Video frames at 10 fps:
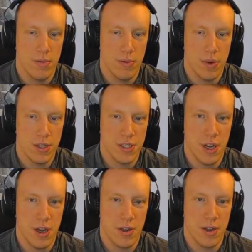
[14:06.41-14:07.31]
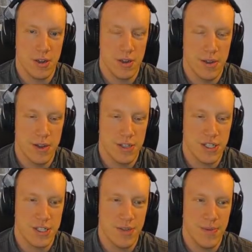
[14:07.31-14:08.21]
Wrong song! There's
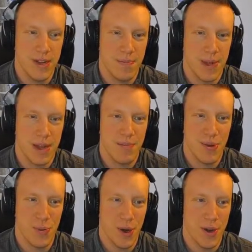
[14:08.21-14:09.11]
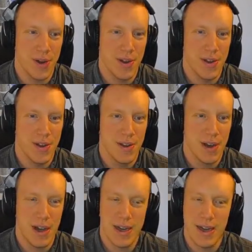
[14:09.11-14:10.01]
so many big Pokemon.
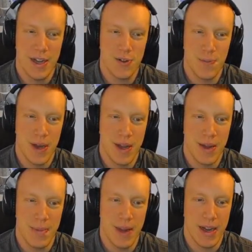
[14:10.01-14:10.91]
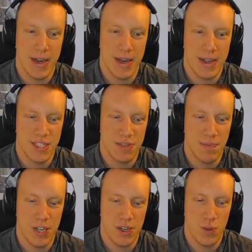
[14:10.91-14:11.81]
I need to my, make like a
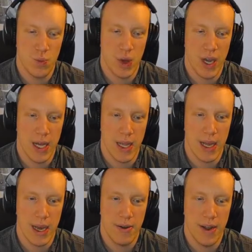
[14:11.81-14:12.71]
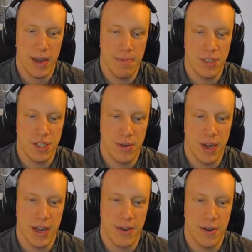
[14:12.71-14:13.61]
special wild area episode
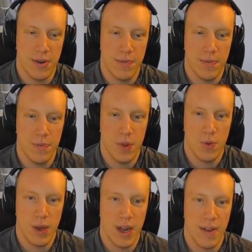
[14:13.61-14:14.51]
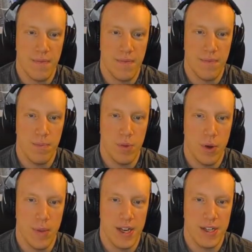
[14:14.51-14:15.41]
later when I have
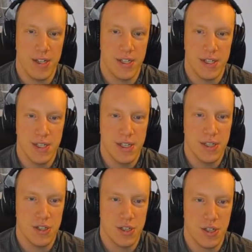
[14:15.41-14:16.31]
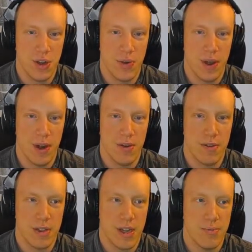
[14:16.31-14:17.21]
more badges. Just go here
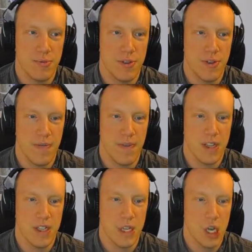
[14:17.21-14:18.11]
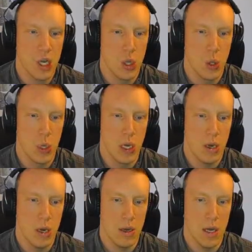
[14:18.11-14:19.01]
capturing things. Whoa,
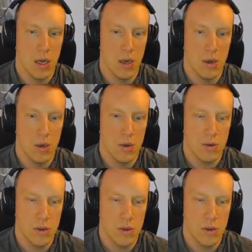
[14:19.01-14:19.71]
whoa, whoa, whoa.